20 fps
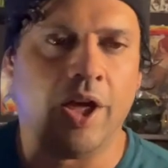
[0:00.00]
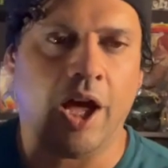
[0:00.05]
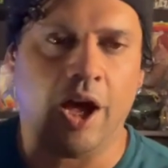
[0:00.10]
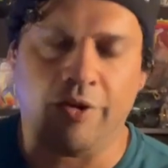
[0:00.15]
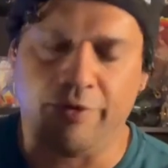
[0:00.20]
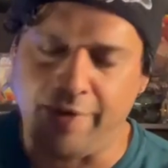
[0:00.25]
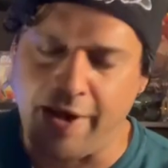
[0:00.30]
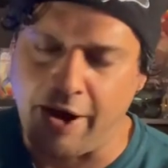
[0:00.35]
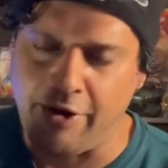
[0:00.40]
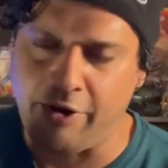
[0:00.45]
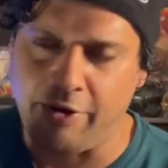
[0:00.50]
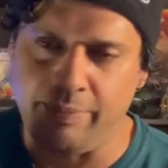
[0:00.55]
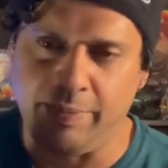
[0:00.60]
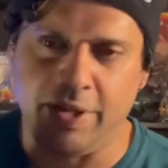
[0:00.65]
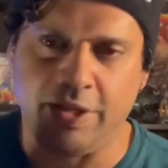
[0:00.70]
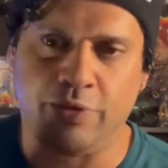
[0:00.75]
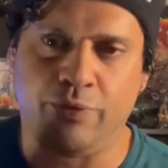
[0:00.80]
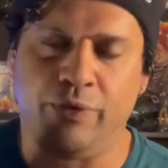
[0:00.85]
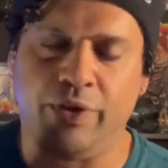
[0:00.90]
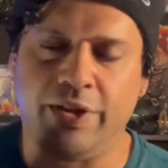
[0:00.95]
Elvira
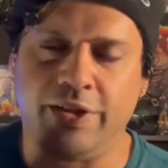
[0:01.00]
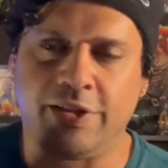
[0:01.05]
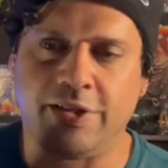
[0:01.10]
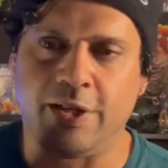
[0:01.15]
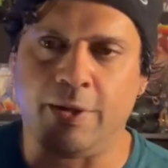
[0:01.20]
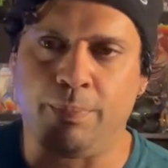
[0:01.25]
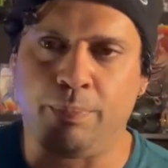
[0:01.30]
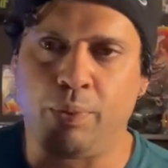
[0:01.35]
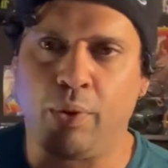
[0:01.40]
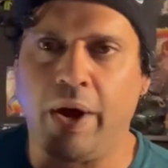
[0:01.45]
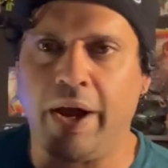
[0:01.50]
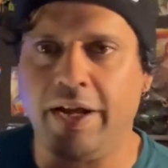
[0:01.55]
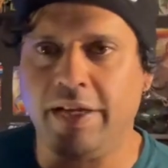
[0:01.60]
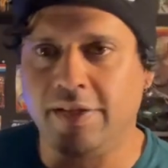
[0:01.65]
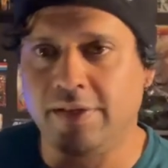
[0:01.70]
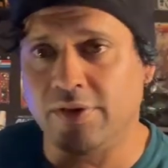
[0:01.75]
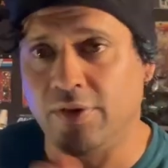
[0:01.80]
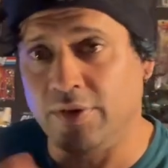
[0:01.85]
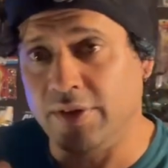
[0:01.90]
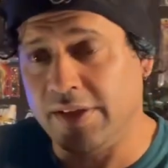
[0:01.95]
meets Vincent
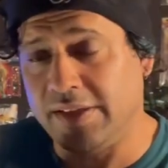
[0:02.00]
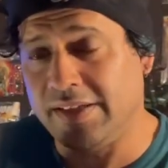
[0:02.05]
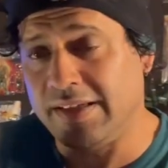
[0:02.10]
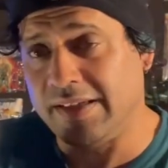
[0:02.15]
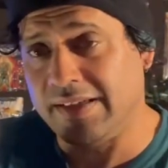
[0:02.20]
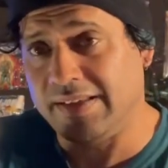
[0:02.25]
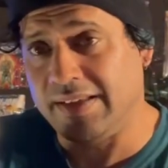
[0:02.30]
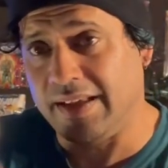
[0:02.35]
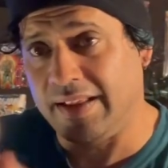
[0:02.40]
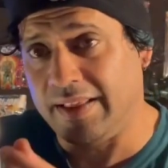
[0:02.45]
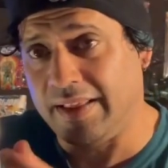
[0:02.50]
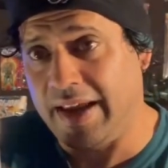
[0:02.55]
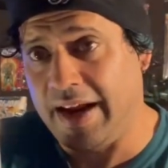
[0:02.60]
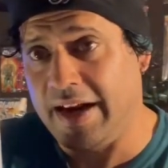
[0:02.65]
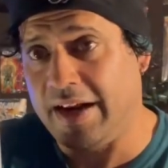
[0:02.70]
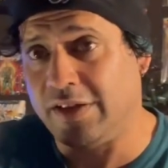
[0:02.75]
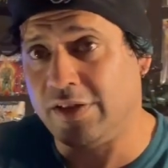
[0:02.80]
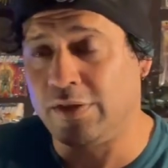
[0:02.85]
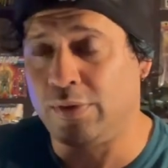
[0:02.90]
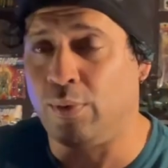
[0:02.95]
Price. So this is the
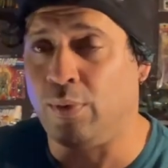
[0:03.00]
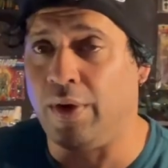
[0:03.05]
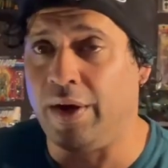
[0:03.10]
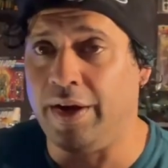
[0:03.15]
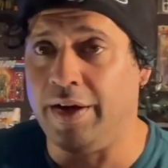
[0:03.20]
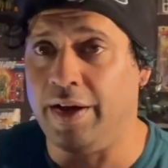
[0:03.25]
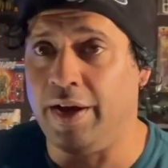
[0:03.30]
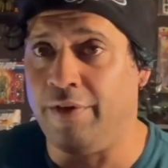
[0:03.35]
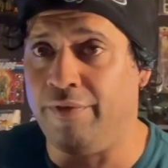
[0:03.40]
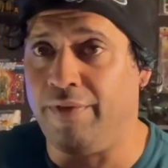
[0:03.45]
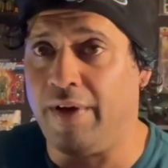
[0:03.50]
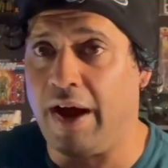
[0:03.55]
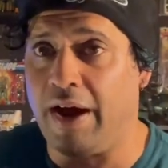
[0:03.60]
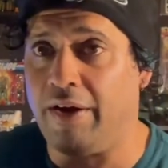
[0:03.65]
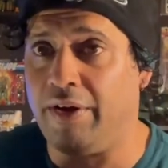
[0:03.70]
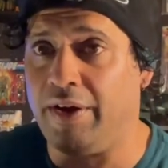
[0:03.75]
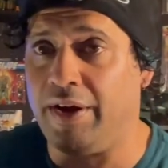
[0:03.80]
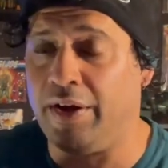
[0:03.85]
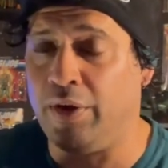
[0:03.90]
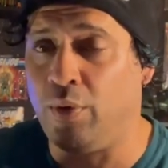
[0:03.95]
latest one,
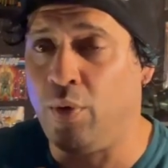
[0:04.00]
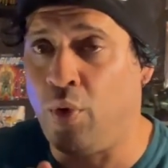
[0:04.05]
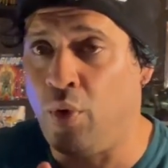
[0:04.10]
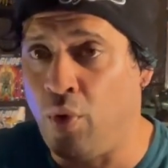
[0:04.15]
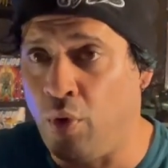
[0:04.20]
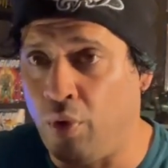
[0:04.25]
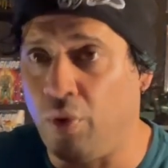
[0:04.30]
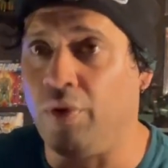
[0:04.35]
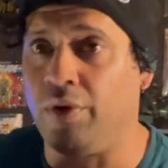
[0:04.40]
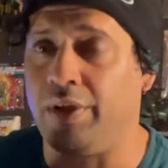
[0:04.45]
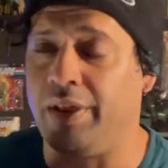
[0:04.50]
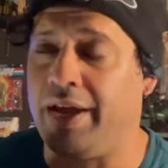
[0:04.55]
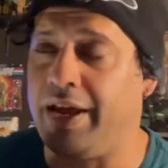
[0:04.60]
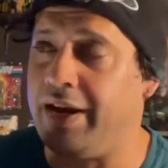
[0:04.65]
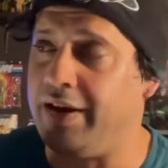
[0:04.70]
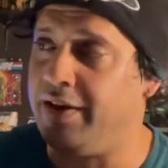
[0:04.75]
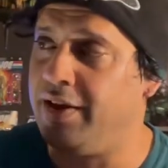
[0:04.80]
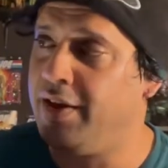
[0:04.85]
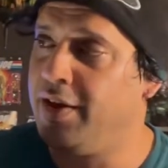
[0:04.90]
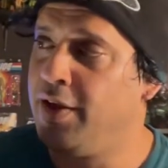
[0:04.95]
Elvira in
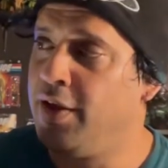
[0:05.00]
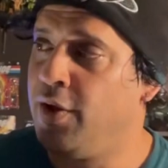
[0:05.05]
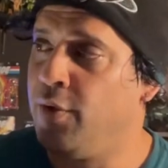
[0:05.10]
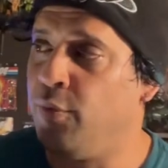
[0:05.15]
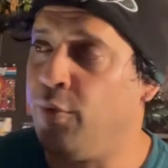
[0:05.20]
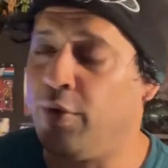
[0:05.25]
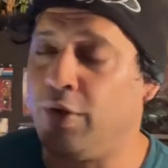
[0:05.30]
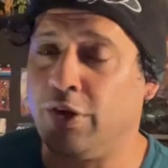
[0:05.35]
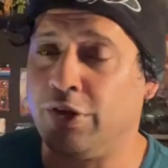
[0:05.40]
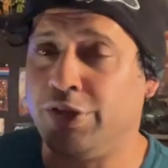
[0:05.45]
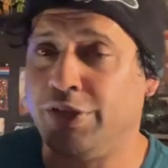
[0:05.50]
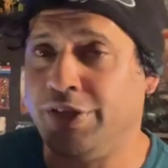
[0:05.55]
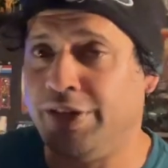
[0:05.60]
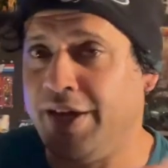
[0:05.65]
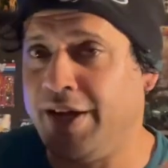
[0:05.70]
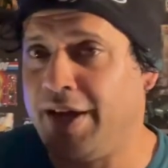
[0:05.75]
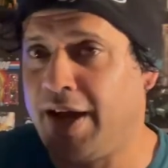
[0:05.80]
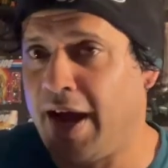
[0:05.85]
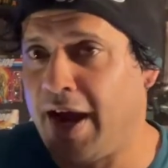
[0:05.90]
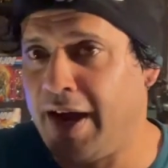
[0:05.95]
Horrorland, where
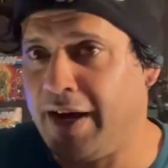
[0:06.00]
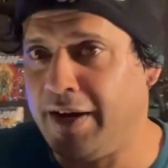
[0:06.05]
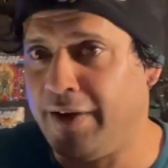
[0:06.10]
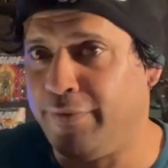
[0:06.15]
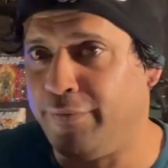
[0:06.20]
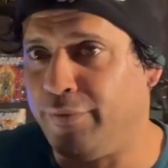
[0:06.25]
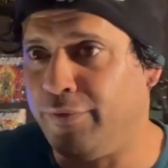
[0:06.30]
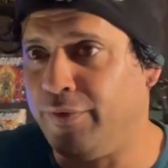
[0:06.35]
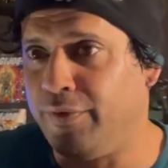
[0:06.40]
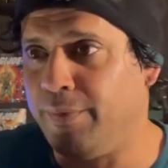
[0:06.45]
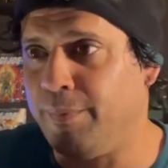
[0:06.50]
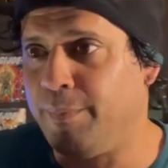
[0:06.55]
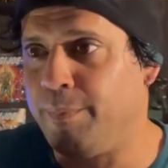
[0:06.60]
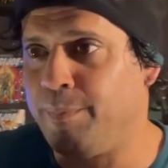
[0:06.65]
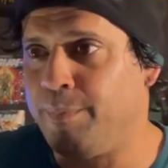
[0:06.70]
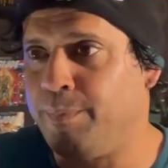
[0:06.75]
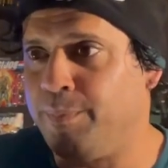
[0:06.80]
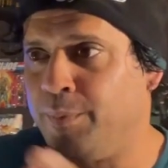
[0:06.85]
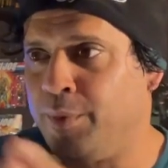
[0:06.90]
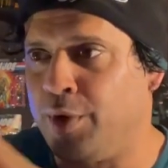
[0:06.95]
she kind of
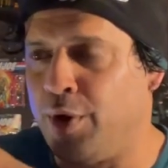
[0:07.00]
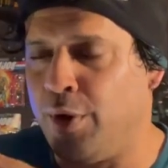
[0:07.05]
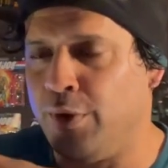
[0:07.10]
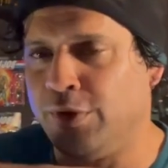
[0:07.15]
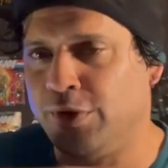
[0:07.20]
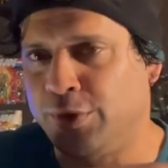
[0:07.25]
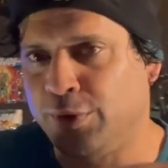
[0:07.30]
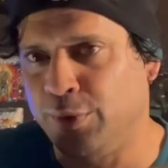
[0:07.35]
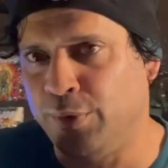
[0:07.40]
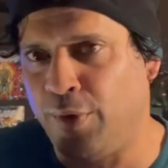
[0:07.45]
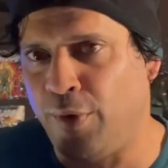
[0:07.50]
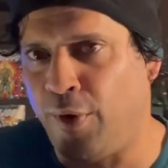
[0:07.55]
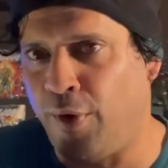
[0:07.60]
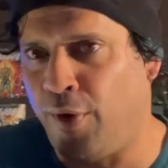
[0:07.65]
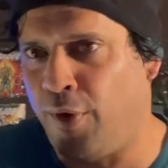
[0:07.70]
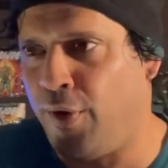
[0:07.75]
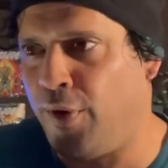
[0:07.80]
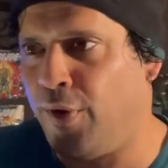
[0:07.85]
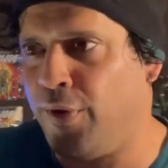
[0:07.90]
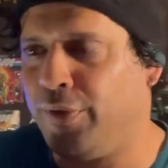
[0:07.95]
goes through
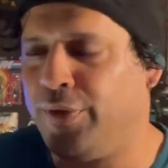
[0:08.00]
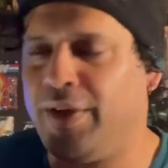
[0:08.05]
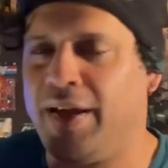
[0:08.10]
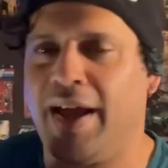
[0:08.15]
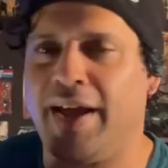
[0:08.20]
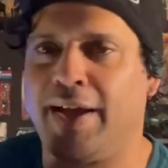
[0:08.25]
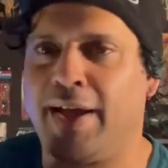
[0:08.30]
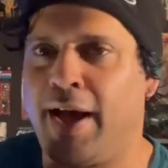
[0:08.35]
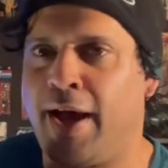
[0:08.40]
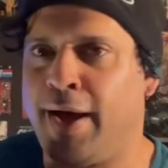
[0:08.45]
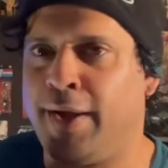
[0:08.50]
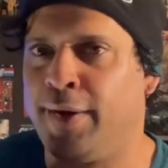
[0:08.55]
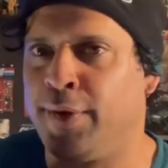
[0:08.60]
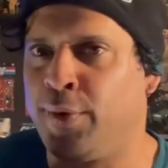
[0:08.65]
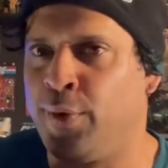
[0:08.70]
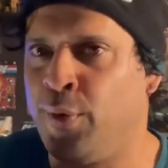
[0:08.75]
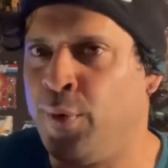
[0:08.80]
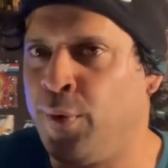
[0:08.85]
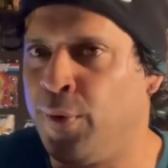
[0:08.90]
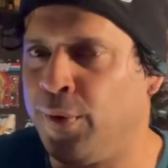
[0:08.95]
all the iconic
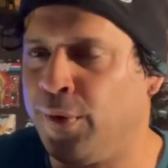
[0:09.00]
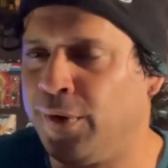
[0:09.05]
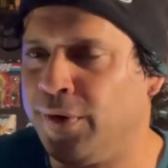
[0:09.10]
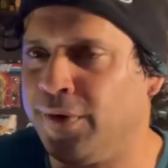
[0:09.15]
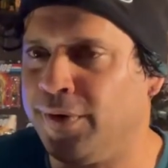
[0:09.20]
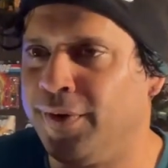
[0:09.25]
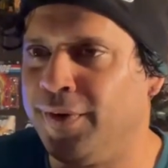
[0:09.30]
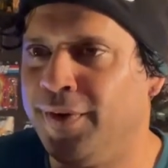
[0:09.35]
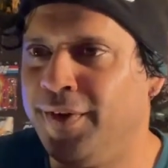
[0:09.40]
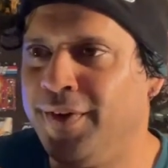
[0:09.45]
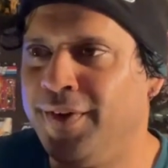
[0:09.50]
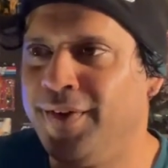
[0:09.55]
horror,